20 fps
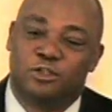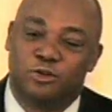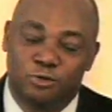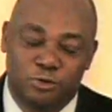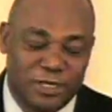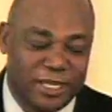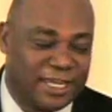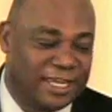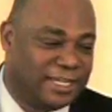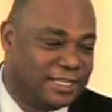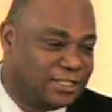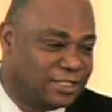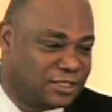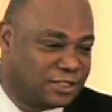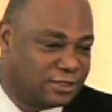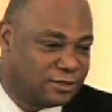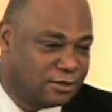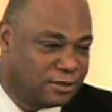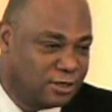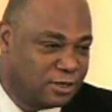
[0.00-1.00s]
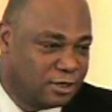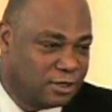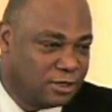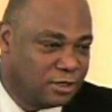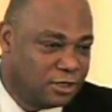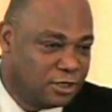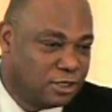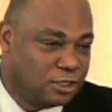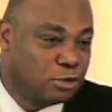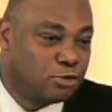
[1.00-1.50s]
two days,
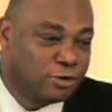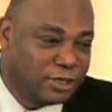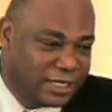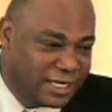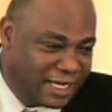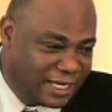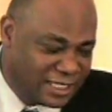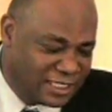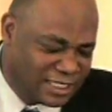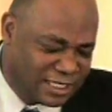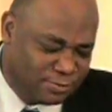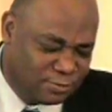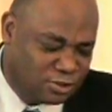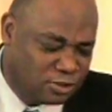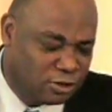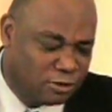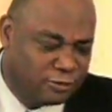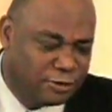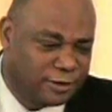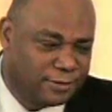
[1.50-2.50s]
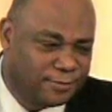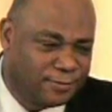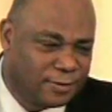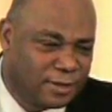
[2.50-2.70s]
three days, I'm sorry.